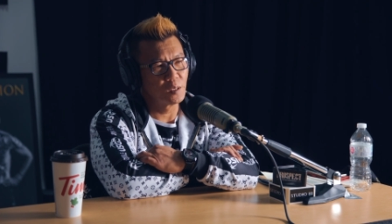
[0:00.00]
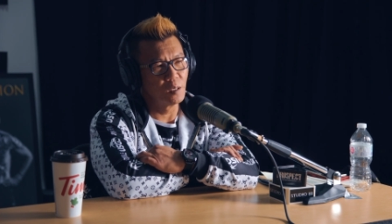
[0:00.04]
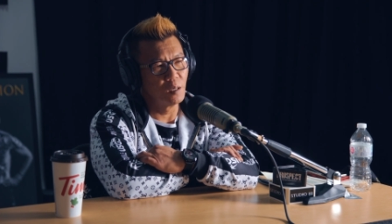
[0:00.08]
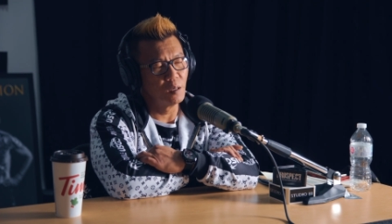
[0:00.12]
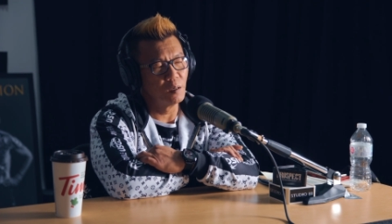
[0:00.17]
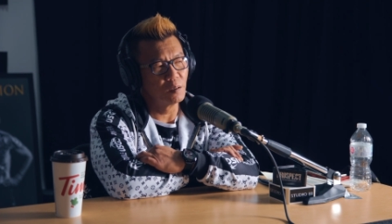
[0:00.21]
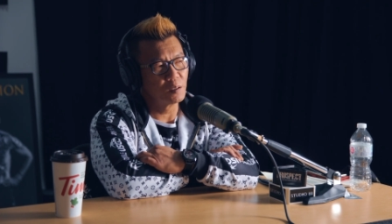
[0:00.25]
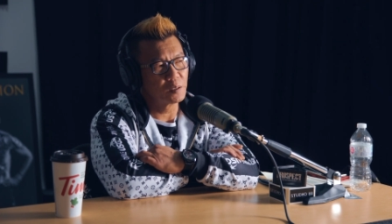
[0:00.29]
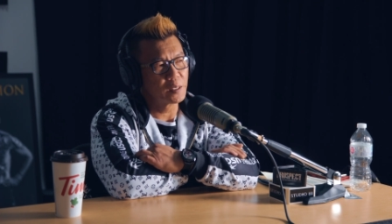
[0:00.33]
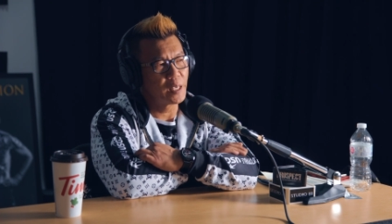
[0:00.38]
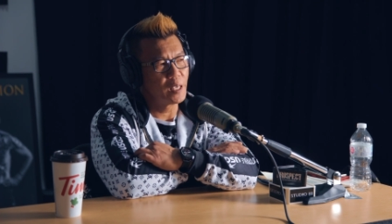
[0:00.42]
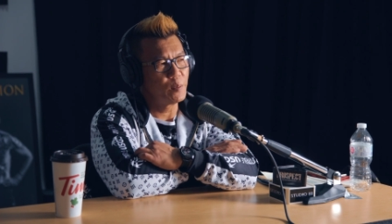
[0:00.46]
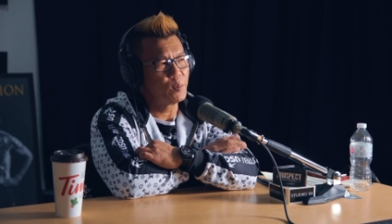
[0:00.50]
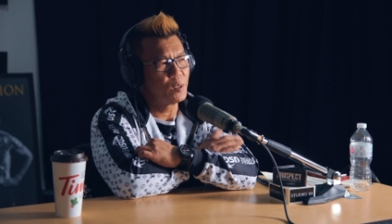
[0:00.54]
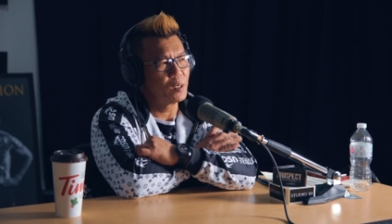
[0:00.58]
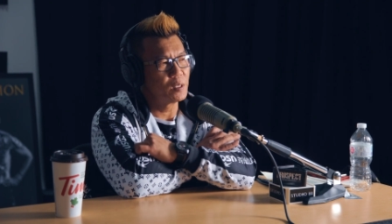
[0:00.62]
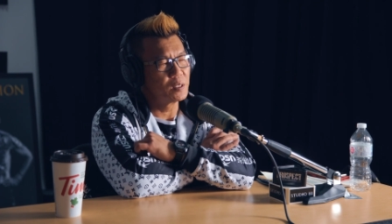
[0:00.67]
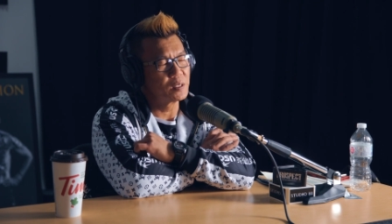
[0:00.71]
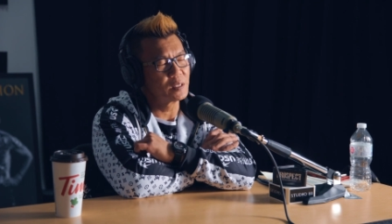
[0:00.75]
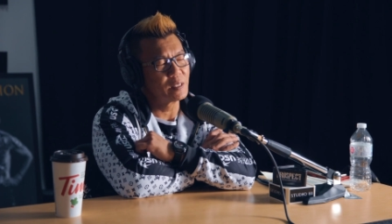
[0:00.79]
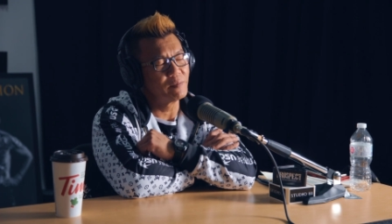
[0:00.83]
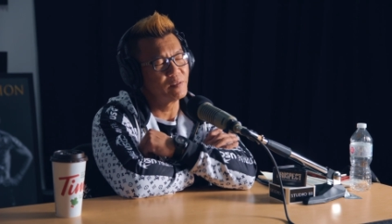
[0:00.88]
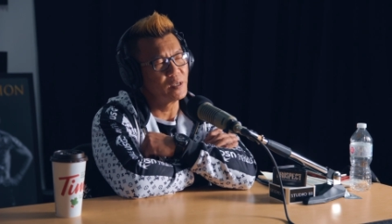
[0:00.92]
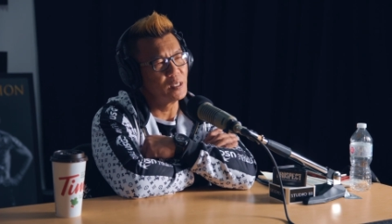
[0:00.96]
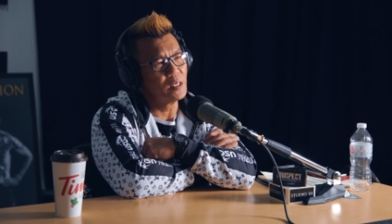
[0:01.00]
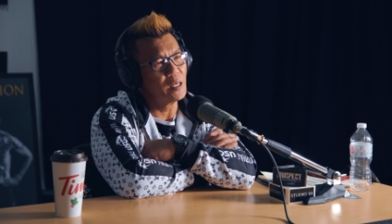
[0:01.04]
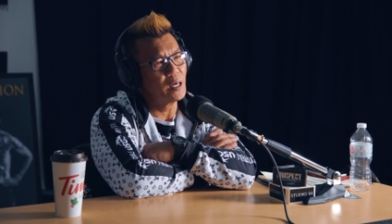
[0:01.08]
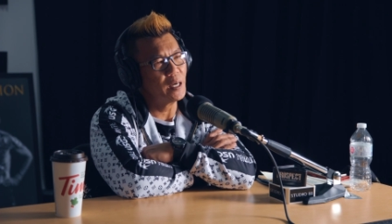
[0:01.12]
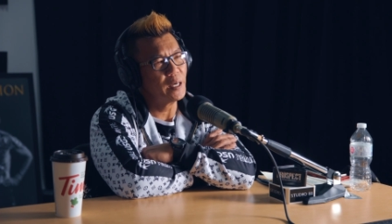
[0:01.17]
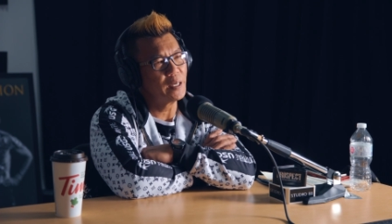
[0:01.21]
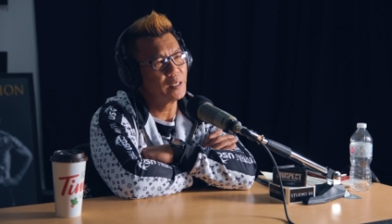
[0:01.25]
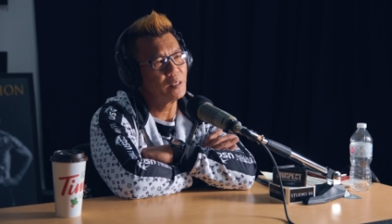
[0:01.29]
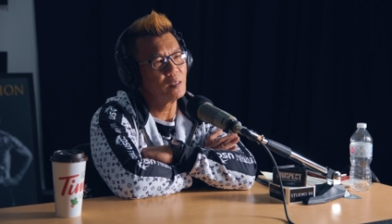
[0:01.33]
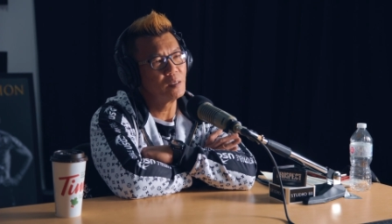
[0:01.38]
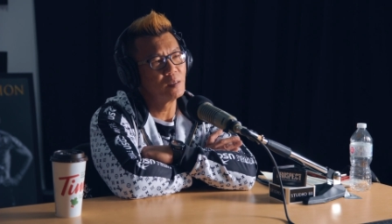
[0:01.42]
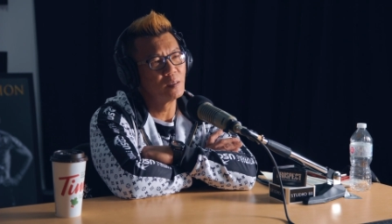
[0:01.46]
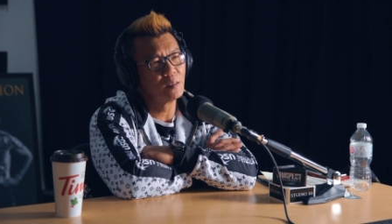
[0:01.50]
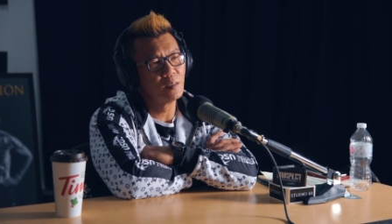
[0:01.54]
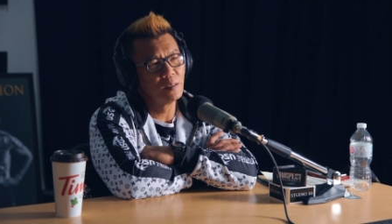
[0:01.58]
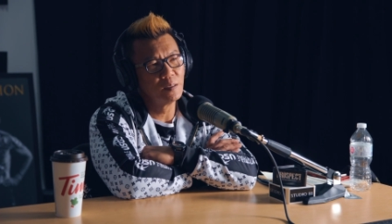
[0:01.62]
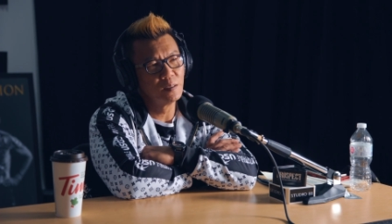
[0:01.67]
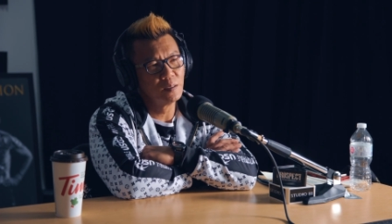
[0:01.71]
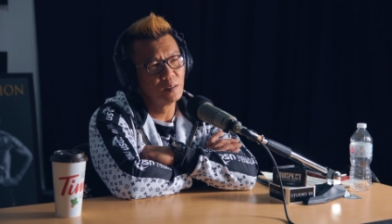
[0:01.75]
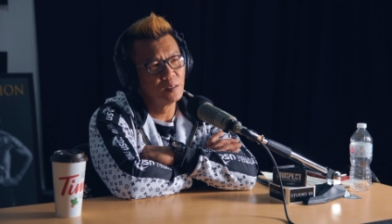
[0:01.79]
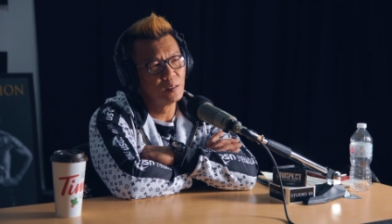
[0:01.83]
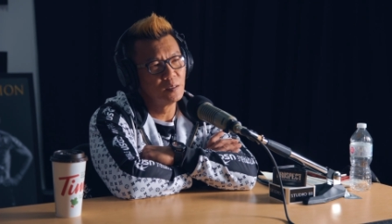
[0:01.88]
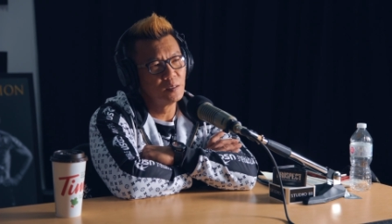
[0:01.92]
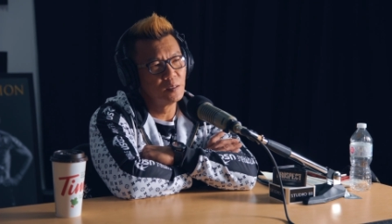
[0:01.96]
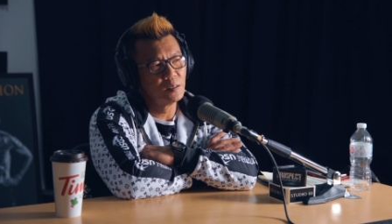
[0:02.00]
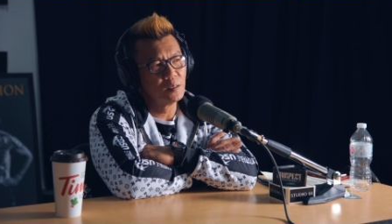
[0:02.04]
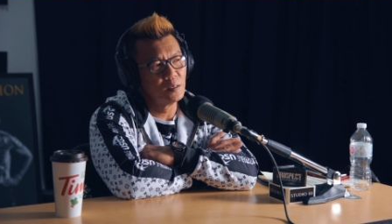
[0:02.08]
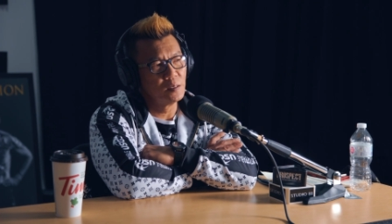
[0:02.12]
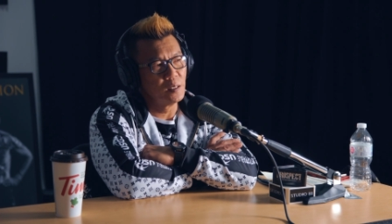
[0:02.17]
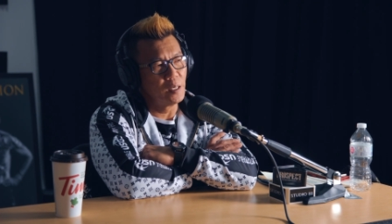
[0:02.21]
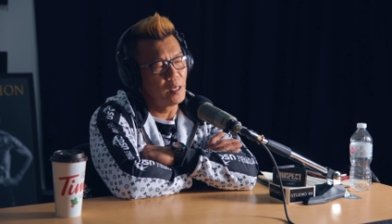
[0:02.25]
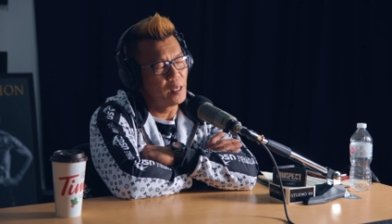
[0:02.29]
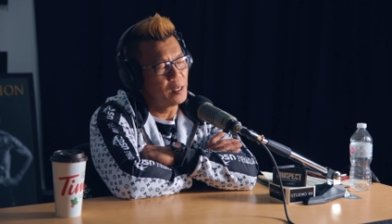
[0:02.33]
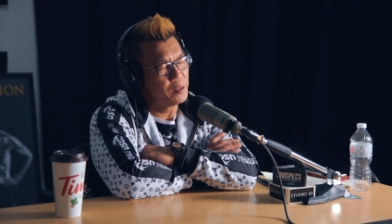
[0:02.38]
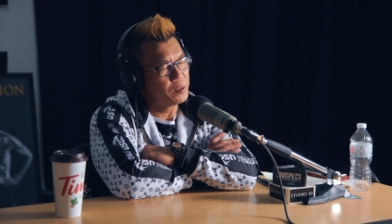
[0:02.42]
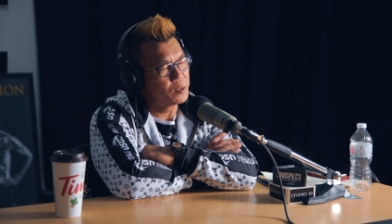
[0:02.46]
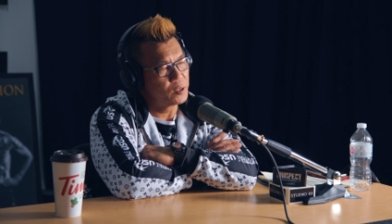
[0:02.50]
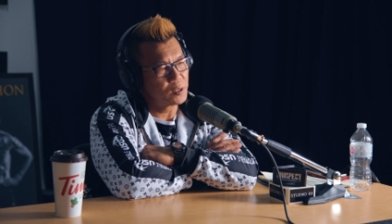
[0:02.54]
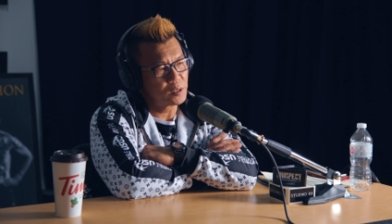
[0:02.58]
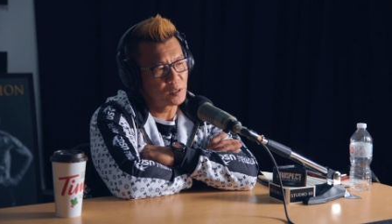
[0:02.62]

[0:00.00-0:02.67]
So I came here in '79, and